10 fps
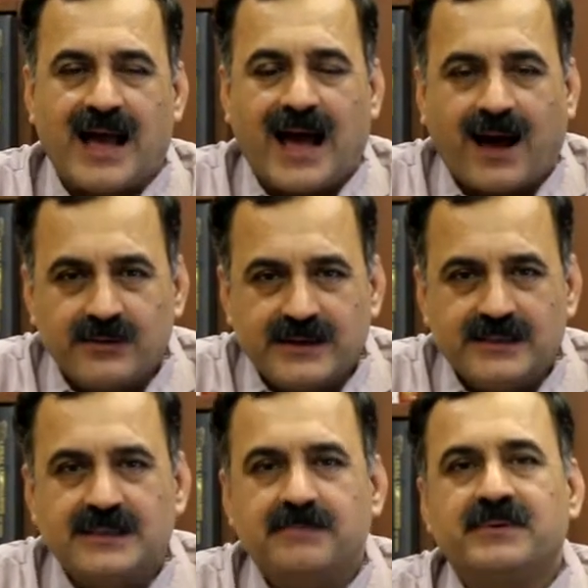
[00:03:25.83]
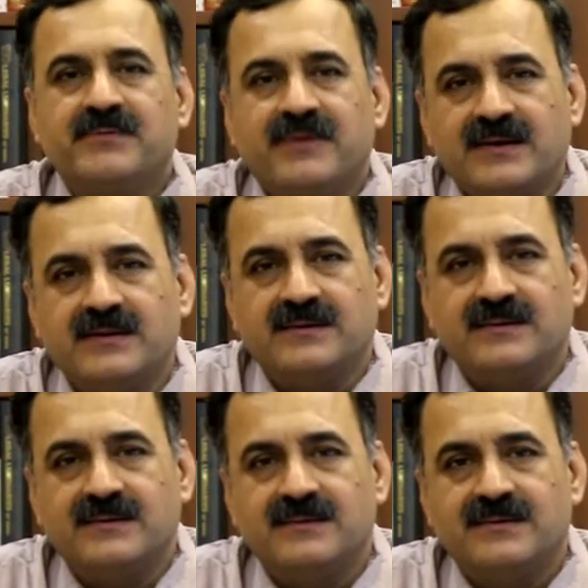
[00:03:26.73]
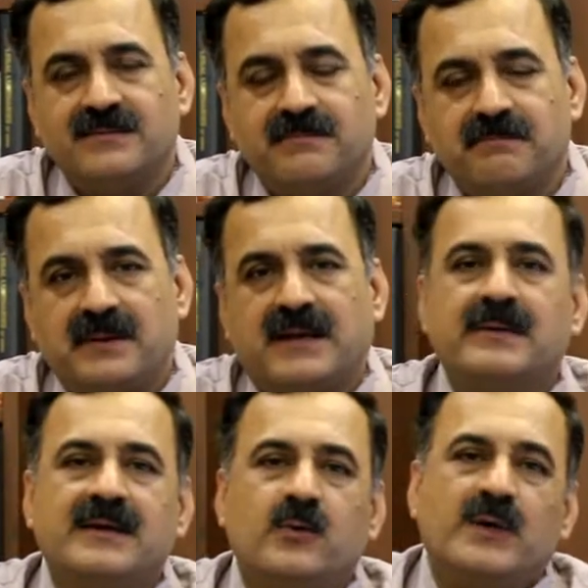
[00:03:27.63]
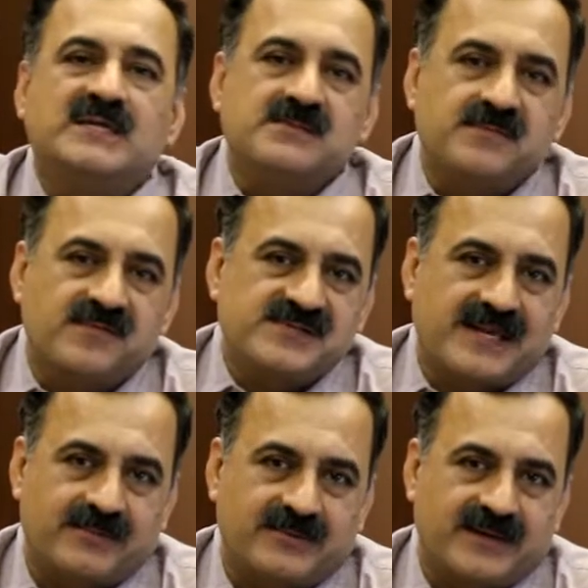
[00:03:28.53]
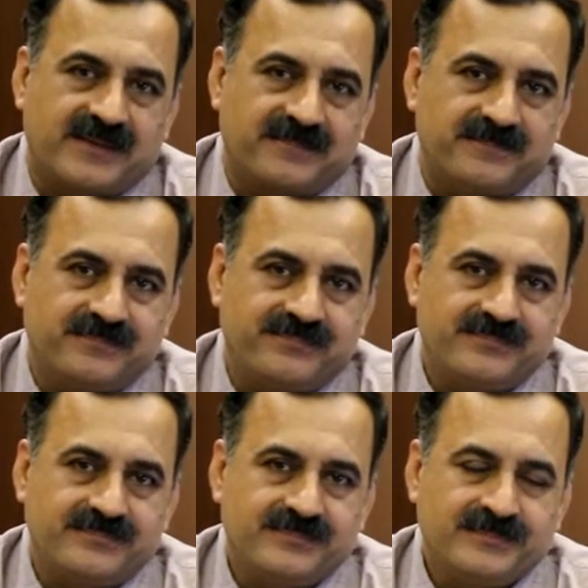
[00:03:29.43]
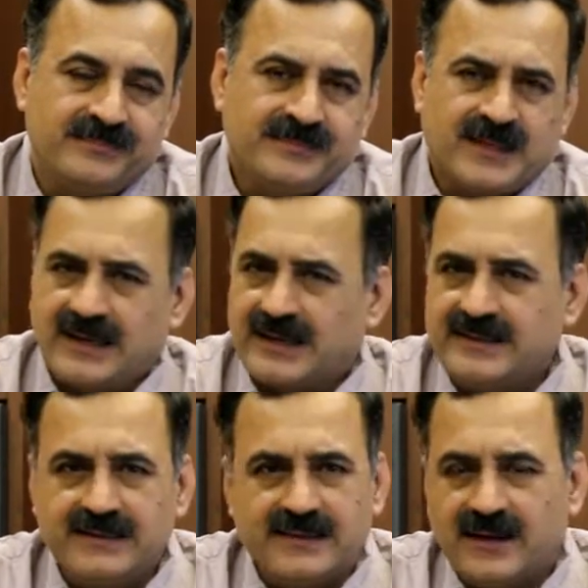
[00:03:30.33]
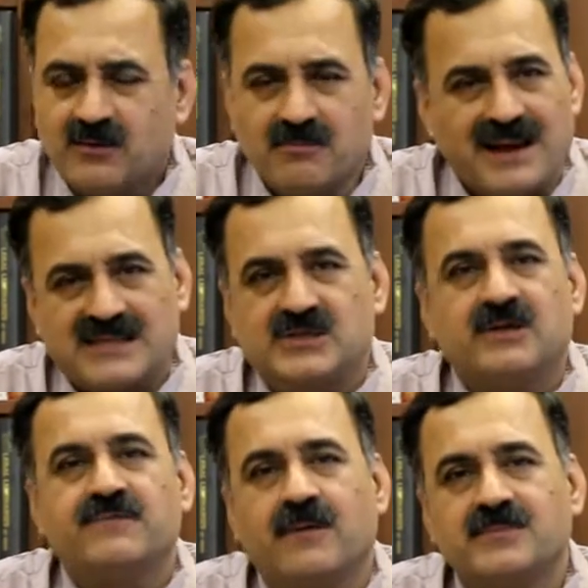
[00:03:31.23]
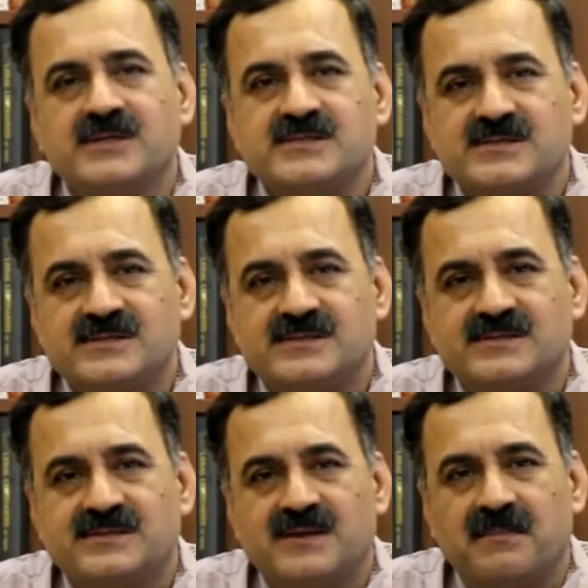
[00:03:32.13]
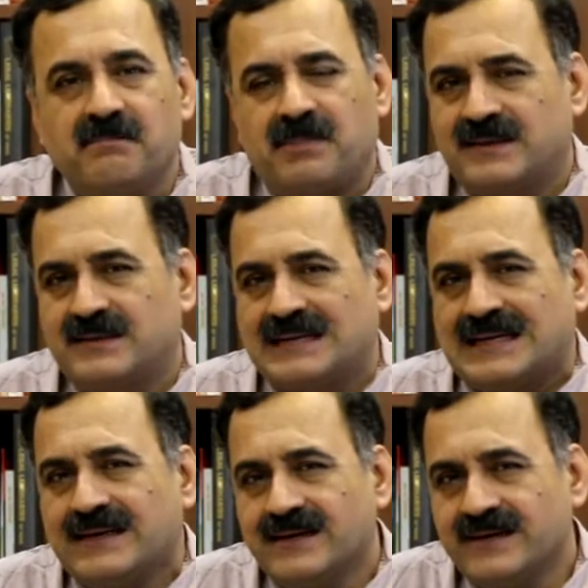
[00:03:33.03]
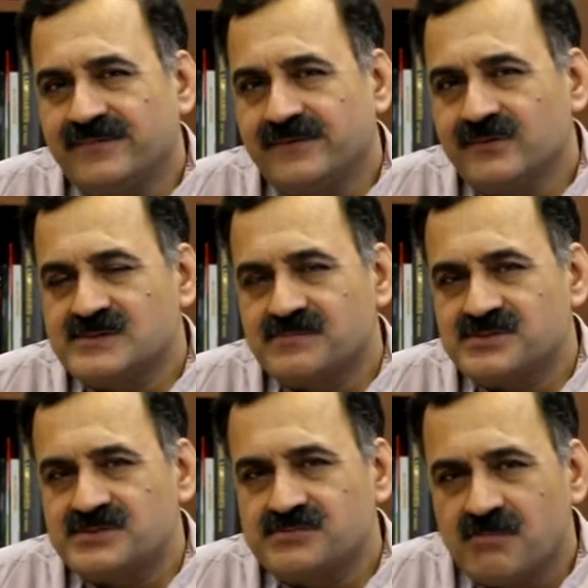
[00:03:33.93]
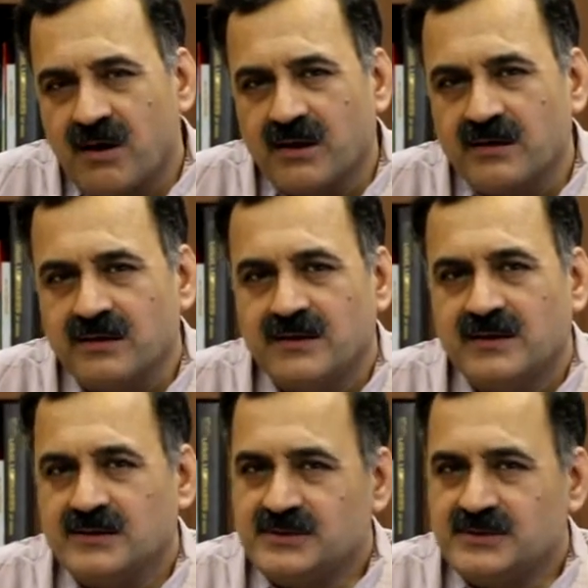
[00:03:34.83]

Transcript: how can they prevent becoming a victim of a cybercrime. And I think there are no magical formulas, but clearly if you do some small